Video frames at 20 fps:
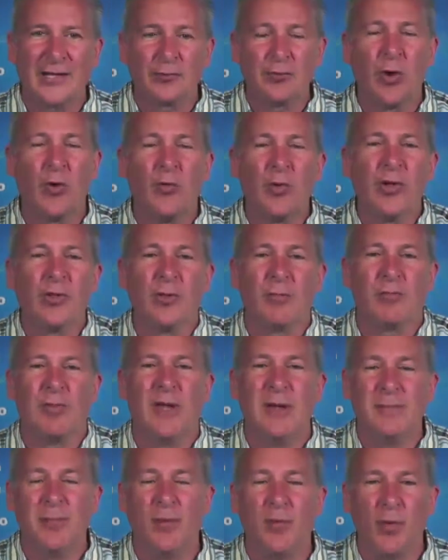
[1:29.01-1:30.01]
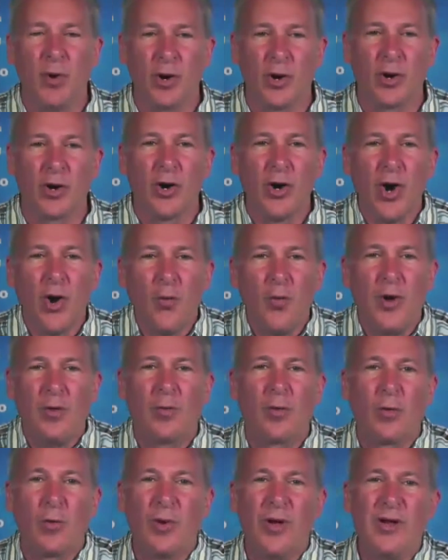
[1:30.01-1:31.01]
That's what we the people were.
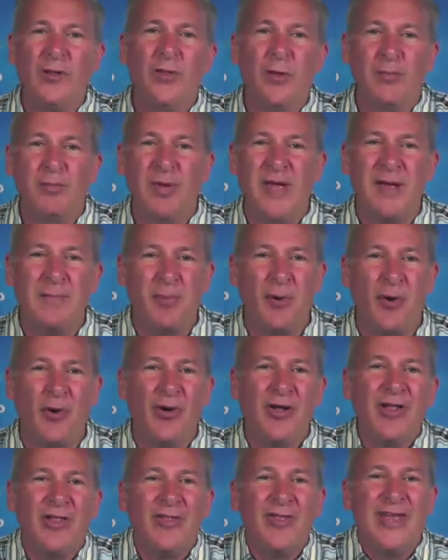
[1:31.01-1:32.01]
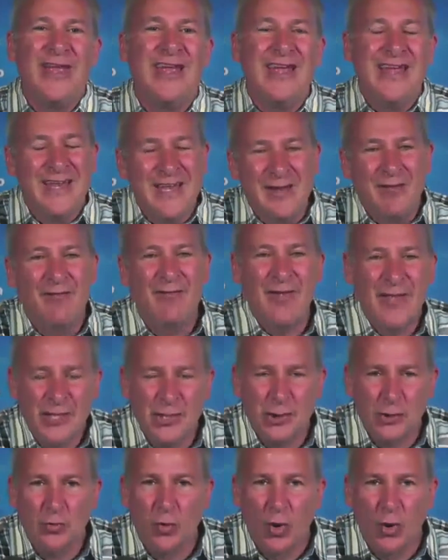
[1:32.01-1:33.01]
We were we the people, the
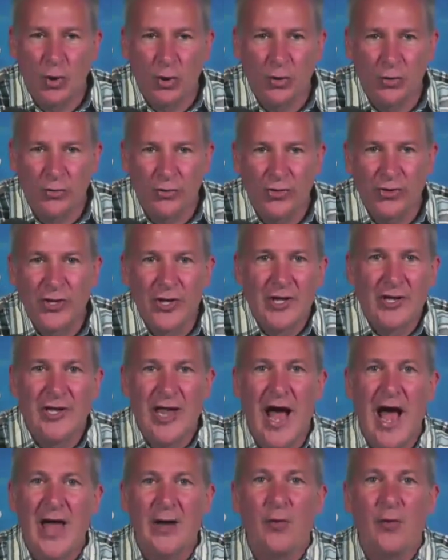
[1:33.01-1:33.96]
individuals,